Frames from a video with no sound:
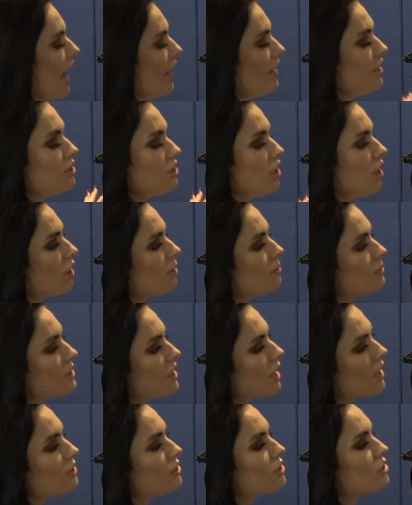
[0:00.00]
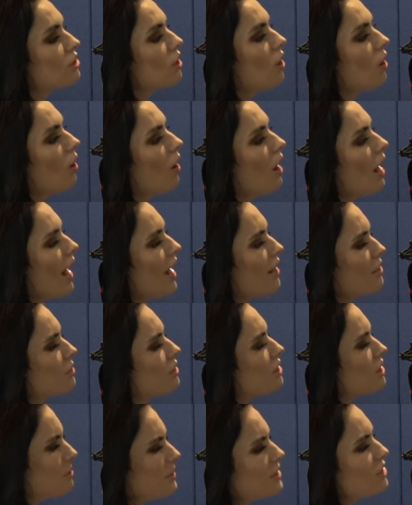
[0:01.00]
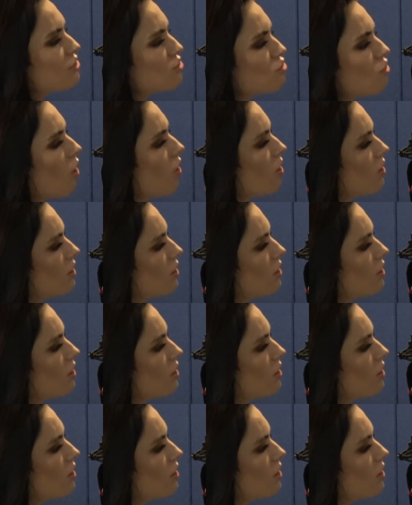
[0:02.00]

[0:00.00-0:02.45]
any circumstance, so I just wanted to be strong.